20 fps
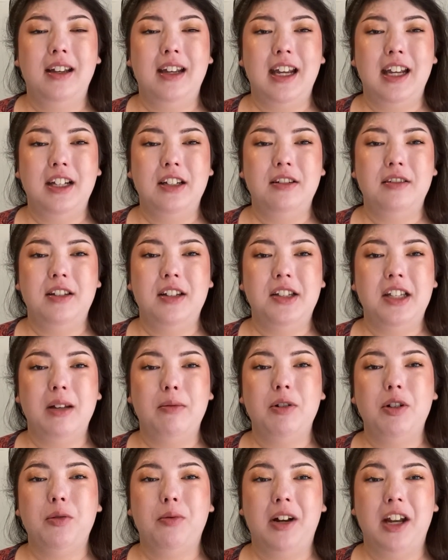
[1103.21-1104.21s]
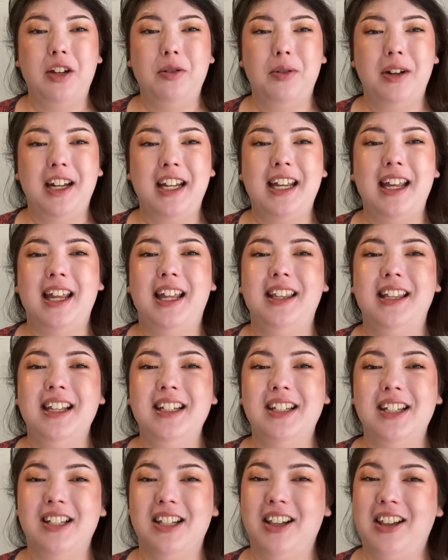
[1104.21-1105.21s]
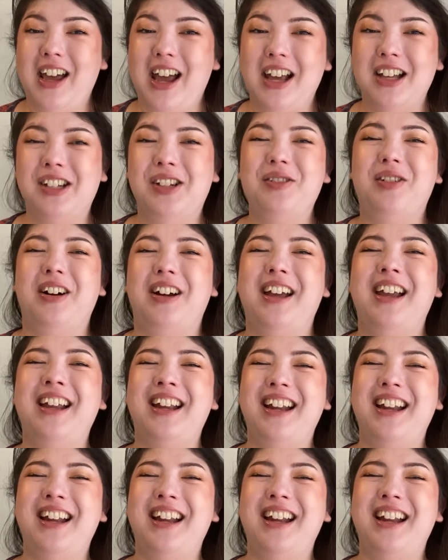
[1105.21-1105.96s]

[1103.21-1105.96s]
in December 2020, and this is the last one.